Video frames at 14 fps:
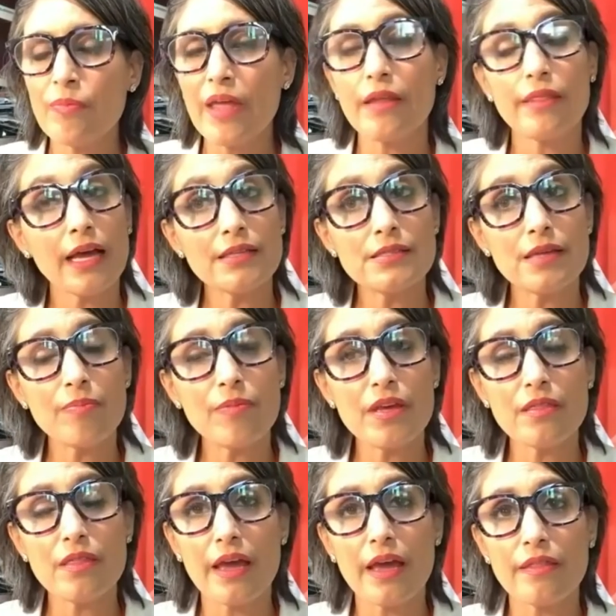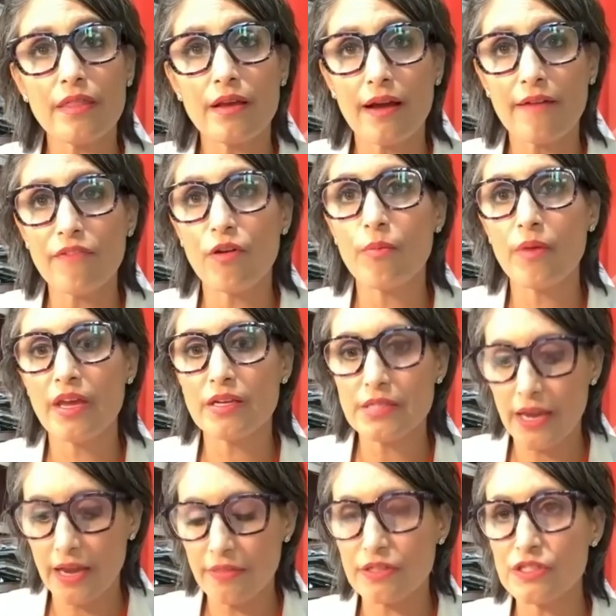and that's something that the government
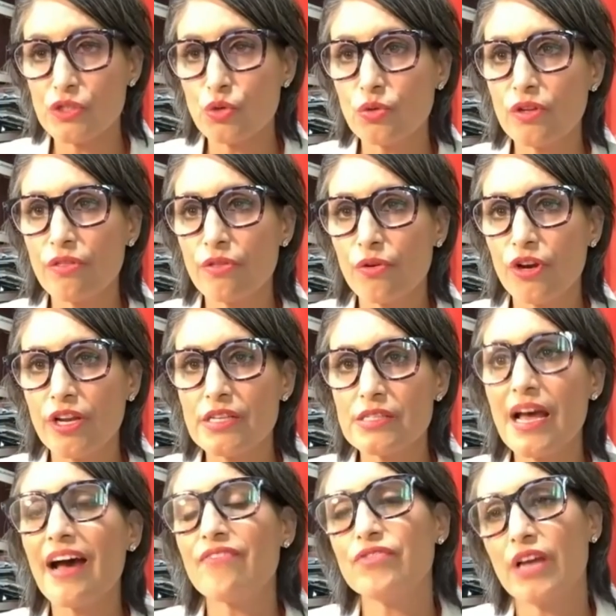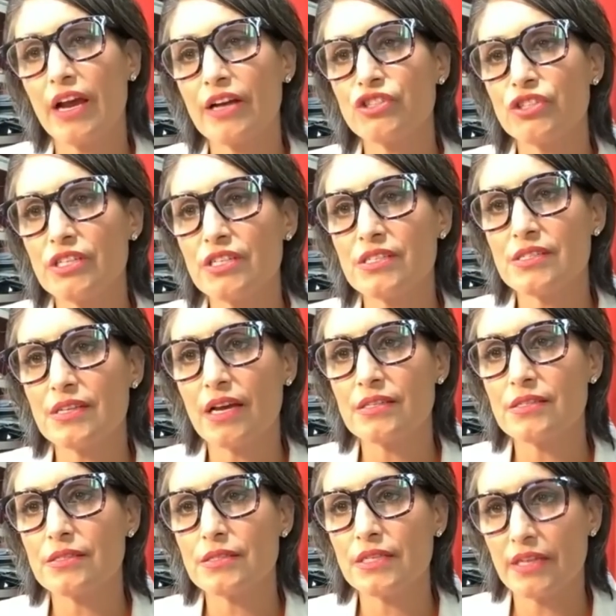and the school authorities have to actually
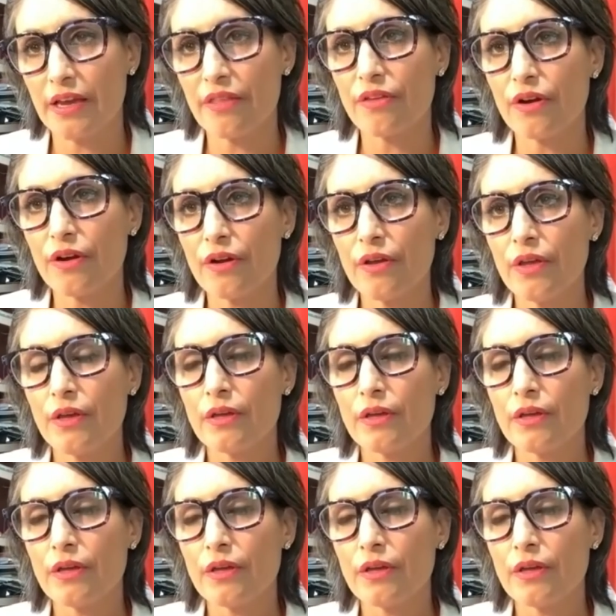discuss together.